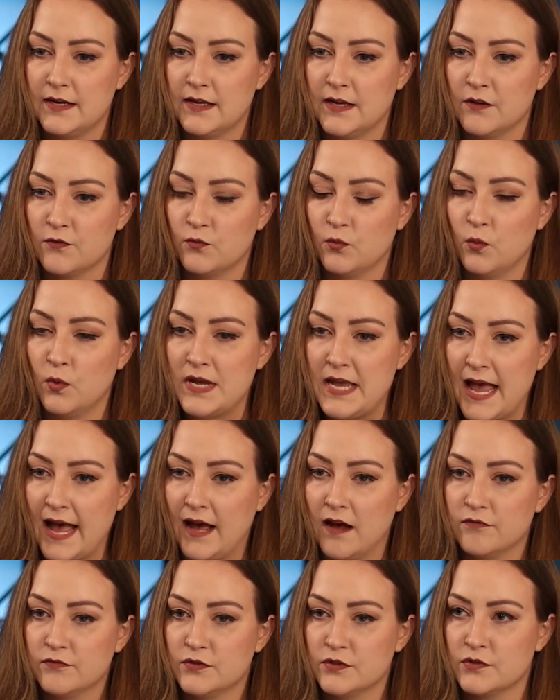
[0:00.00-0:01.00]
if we
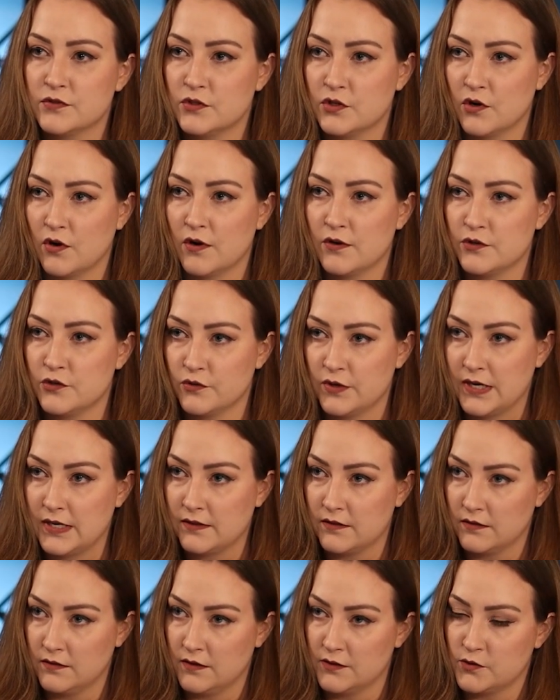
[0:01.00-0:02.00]
have to start during
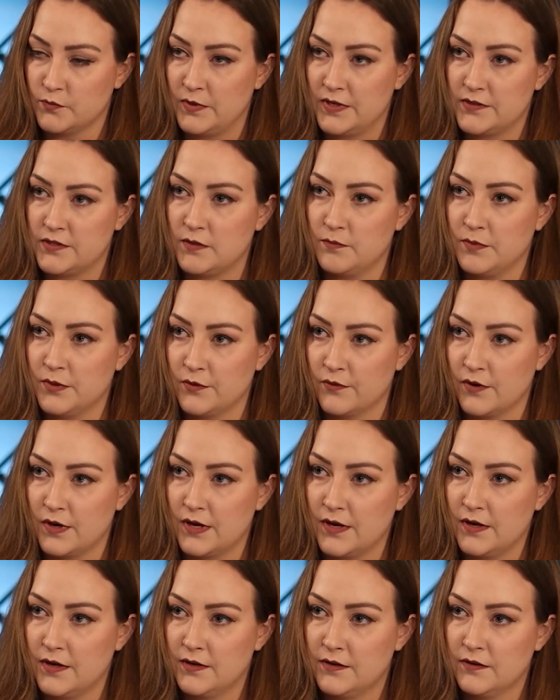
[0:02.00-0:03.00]
this busy
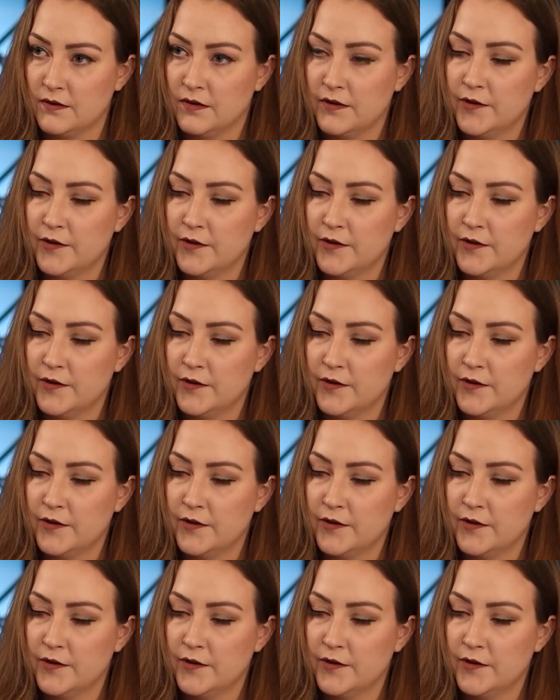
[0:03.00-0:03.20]
period